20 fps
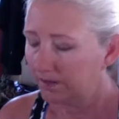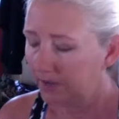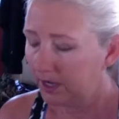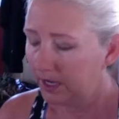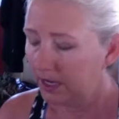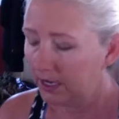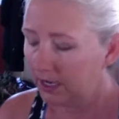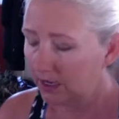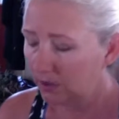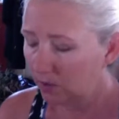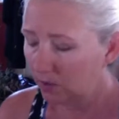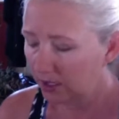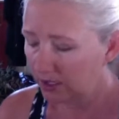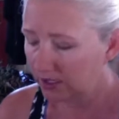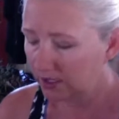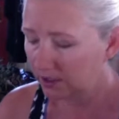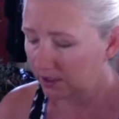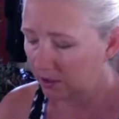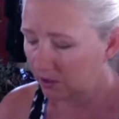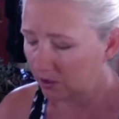Anyway,
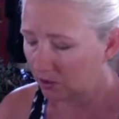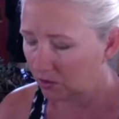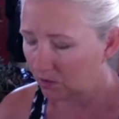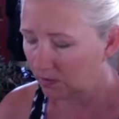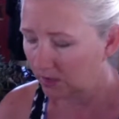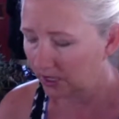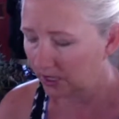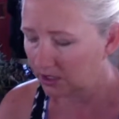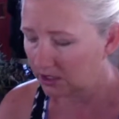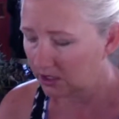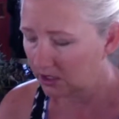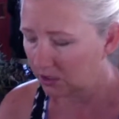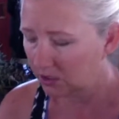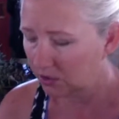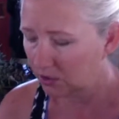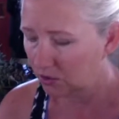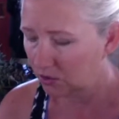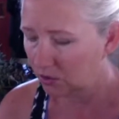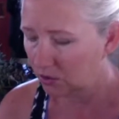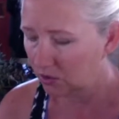so back
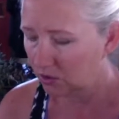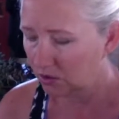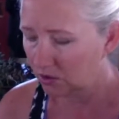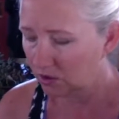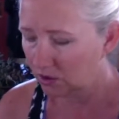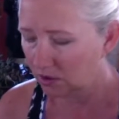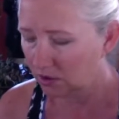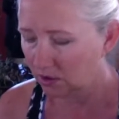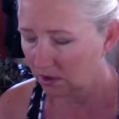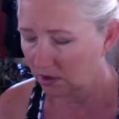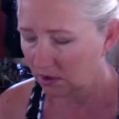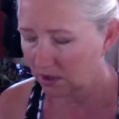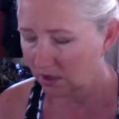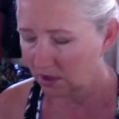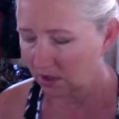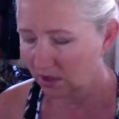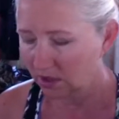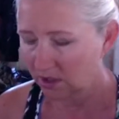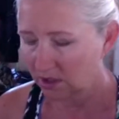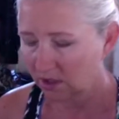to
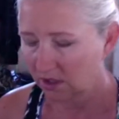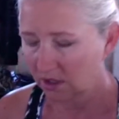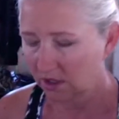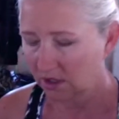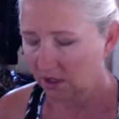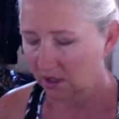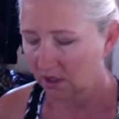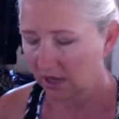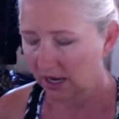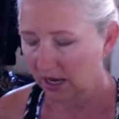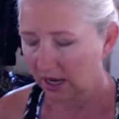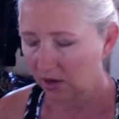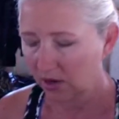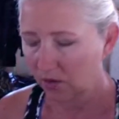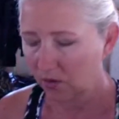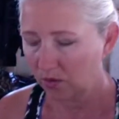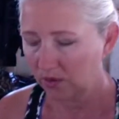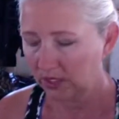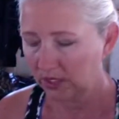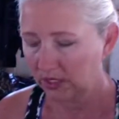how
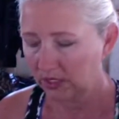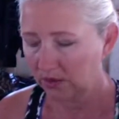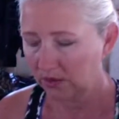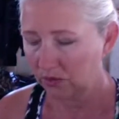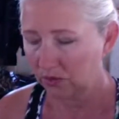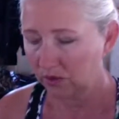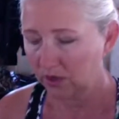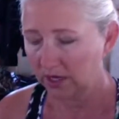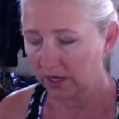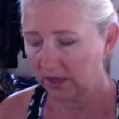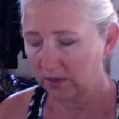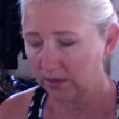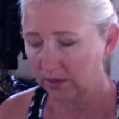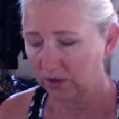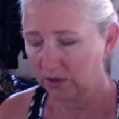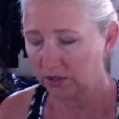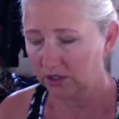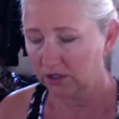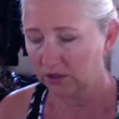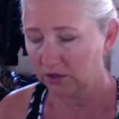we were able
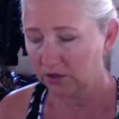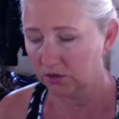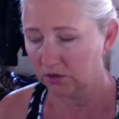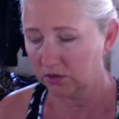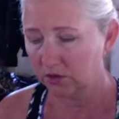to.